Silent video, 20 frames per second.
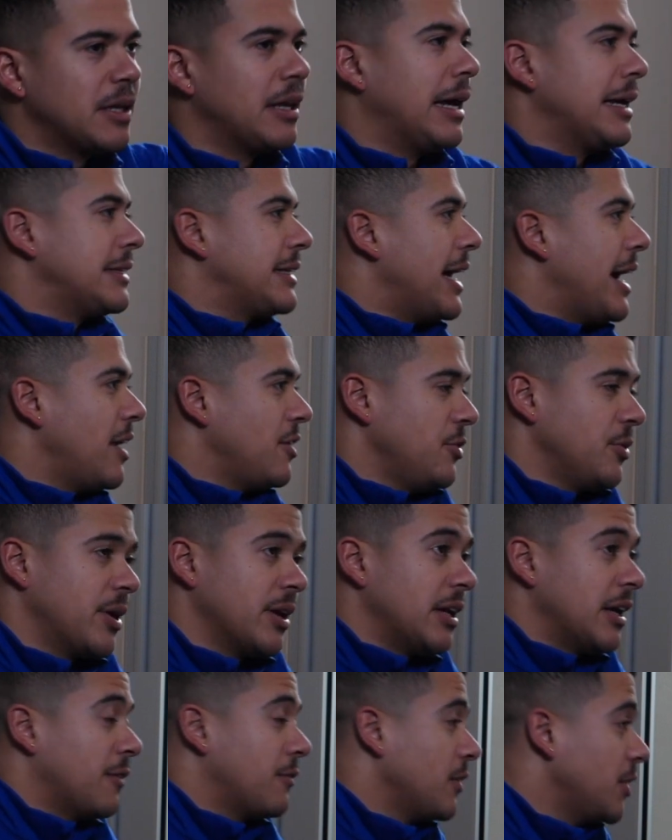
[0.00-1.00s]
like that, you
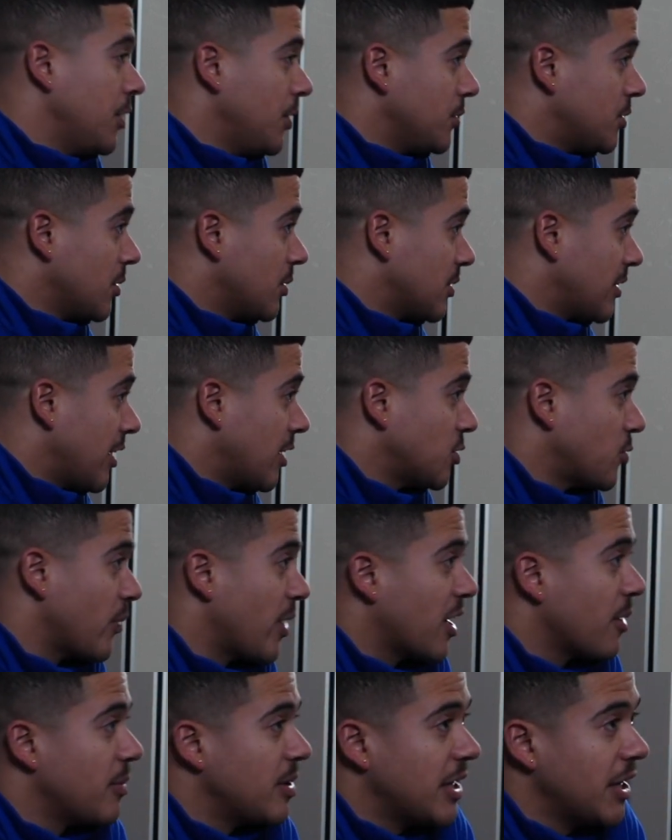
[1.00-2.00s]
can definitely use those letters of
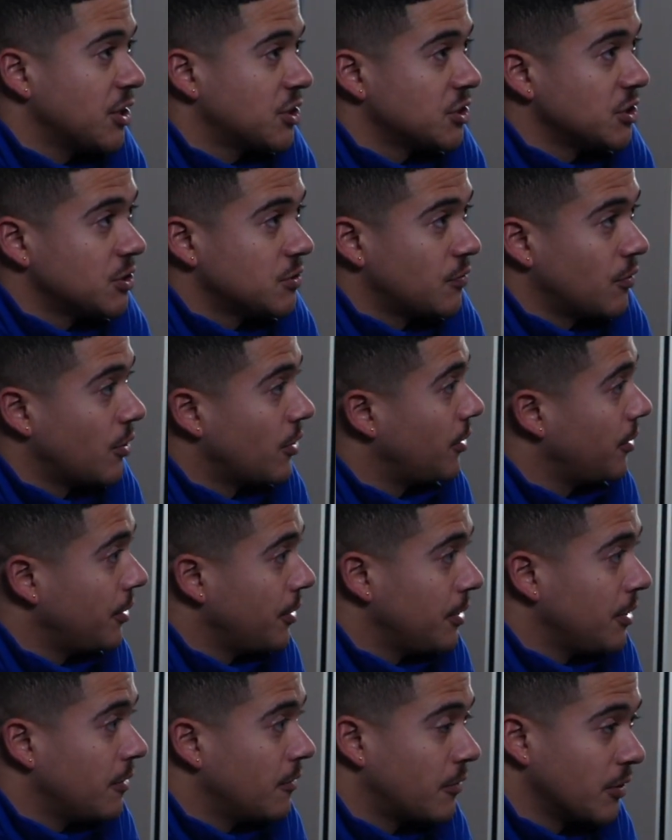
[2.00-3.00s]
recommendations for
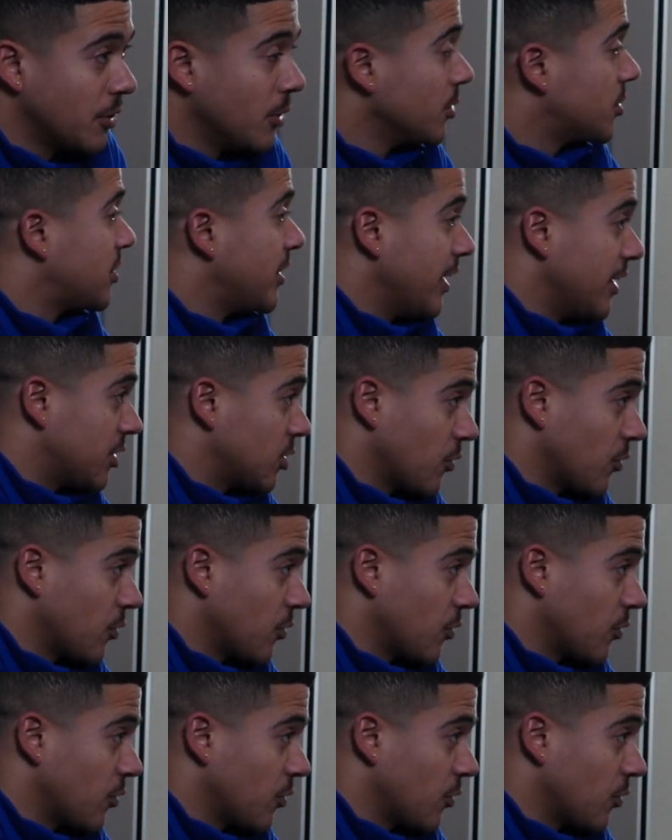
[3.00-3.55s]
those things.